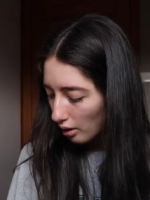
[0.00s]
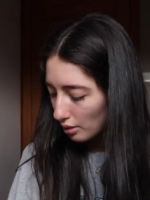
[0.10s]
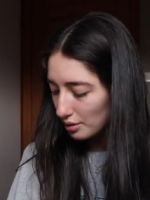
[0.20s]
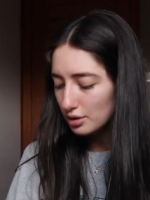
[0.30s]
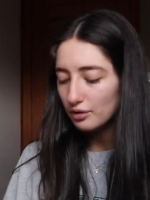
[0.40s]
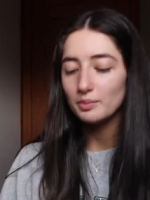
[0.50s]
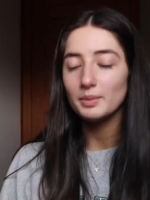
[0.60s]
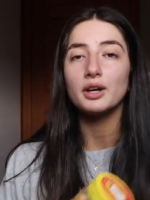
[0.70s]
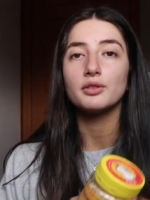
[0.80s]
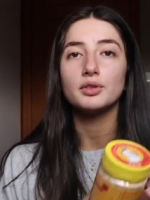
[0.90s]
Oh, also from
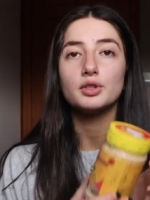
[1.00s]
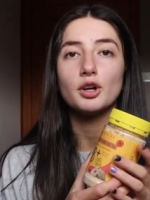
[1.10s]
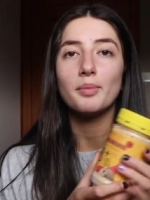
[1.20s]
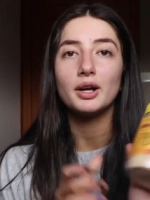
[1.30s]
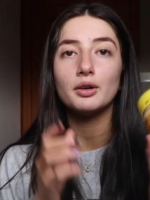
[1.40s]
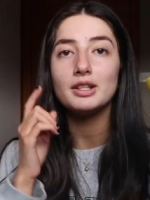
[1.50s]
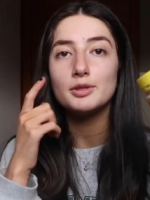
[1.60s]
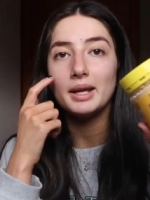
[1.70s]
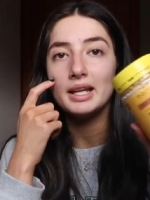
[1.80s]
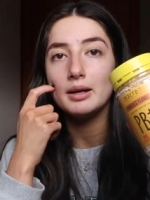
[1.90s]
the health food shop, I got
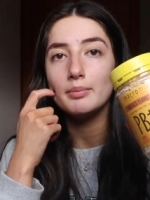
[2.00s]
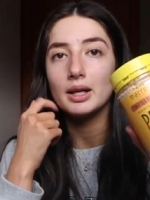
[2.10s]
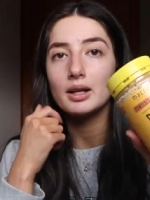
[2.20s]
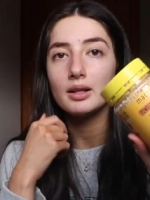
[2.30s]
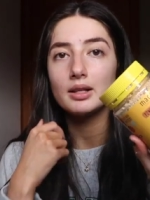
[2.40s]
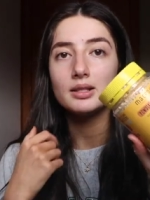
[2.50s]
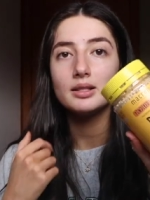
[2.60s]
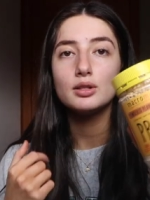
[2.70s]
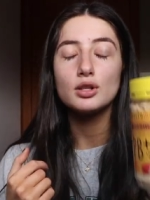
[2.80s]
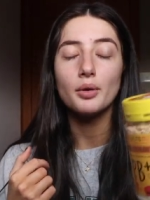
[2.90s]
this peanut butter. This
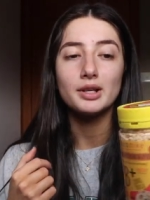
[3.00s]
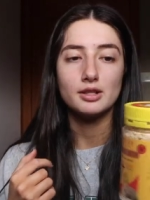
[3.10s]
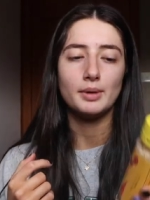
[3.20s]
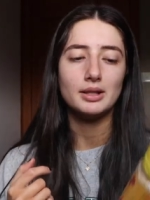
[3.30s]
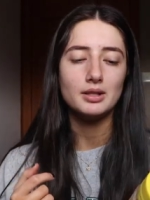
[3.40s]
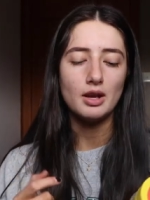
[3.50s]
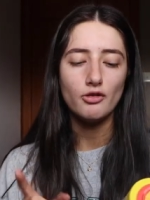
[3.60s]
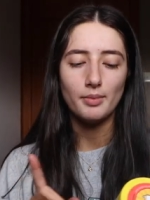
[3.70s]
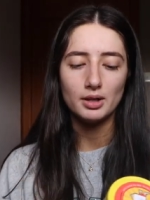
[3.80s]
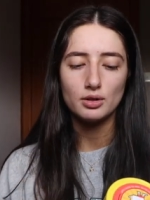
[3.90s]
is so
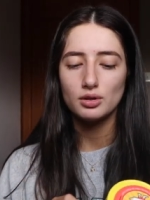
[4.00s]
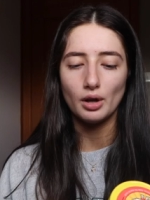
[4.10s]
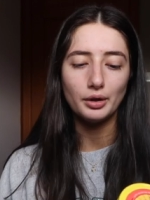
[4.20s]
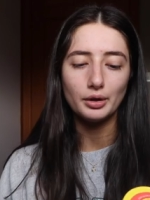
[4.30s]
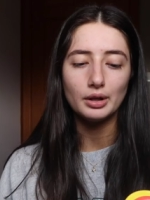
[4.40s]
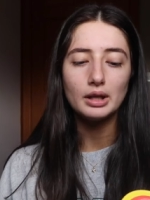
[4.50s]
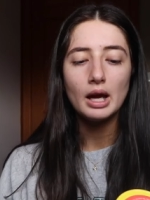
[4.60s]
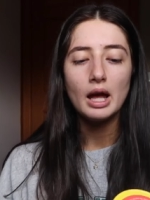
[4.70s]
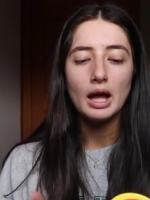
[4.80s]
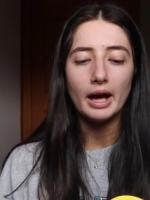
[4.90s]
expensive, but it's so good.
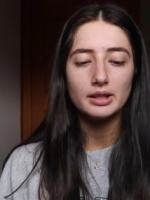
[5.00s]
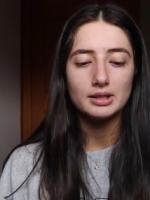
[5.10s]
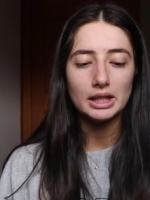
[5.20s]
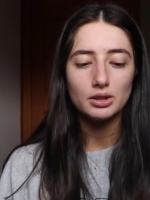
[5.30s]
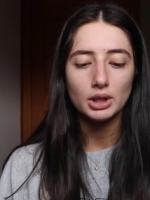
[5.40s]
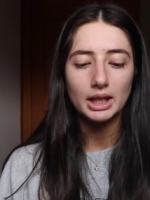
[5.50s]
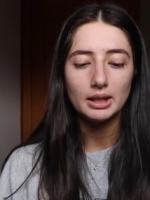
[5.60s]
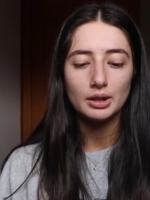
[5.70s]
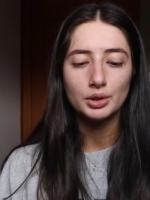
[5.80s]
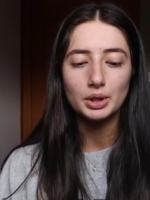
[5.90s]
I decided to try
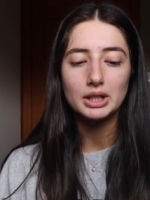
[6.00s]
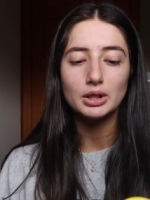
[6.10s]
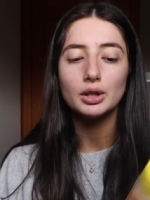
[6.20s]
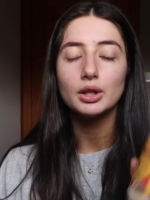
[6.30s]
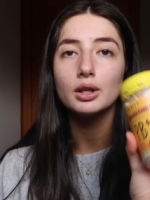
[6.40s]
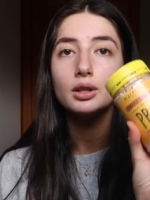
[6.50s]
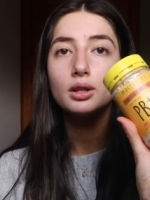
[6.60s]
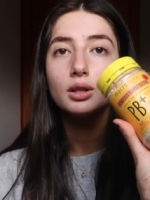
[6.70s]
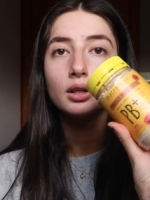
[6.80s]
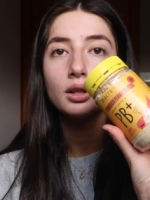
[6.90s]
the cookie dough
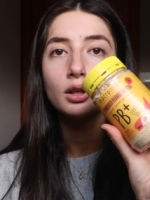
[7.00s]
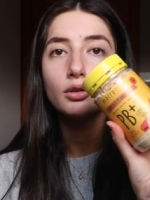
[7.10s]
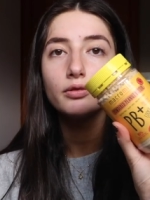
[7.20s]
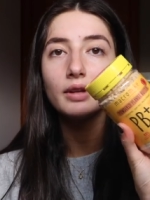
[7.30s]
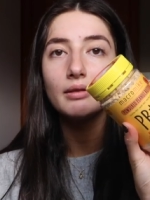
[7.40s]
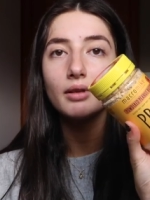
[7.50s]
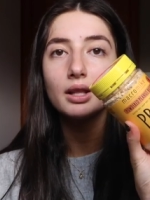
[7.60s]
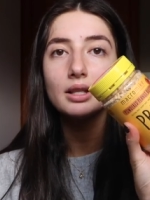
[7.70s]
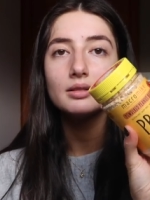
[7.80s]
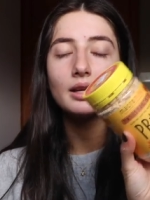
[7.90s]

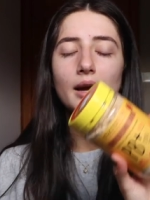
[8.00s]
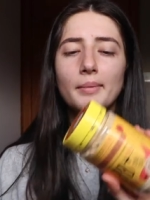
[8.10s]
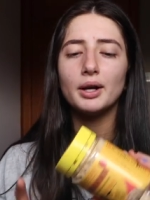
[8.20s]
flavor this time.